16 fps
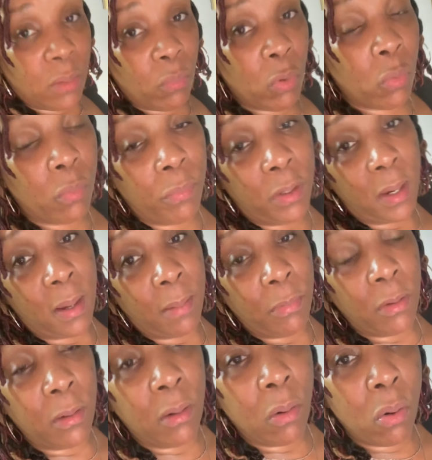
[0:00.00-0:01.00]
We will be able to
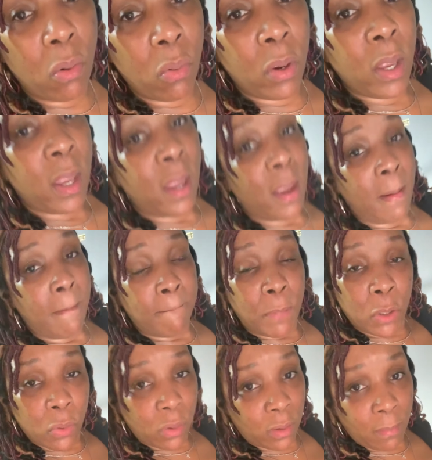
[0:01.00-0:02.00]
go and
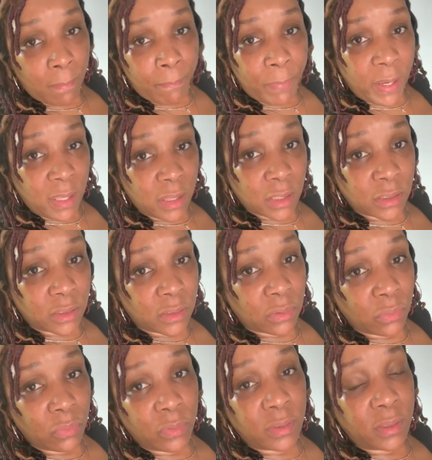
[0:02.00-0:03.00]
put on them bathing
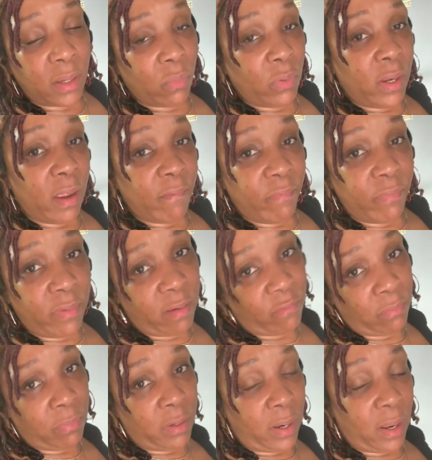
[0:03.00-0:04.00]
suits that we have never
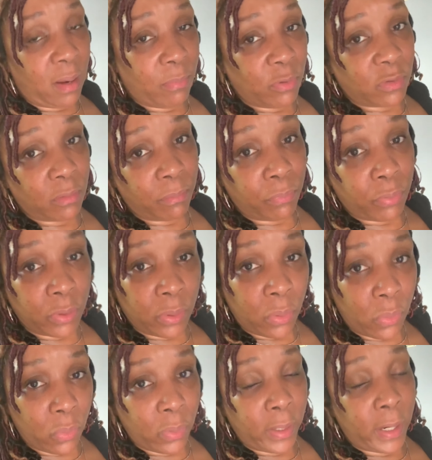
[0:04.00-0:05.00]
been able to put
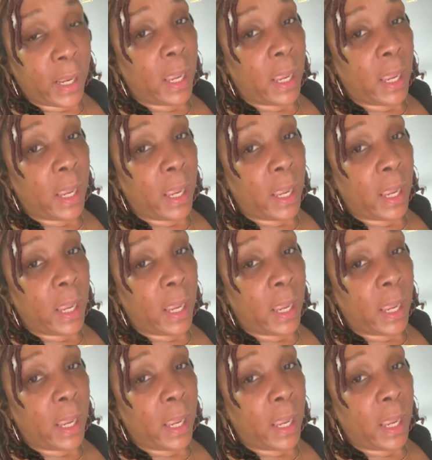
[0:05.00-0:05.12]
on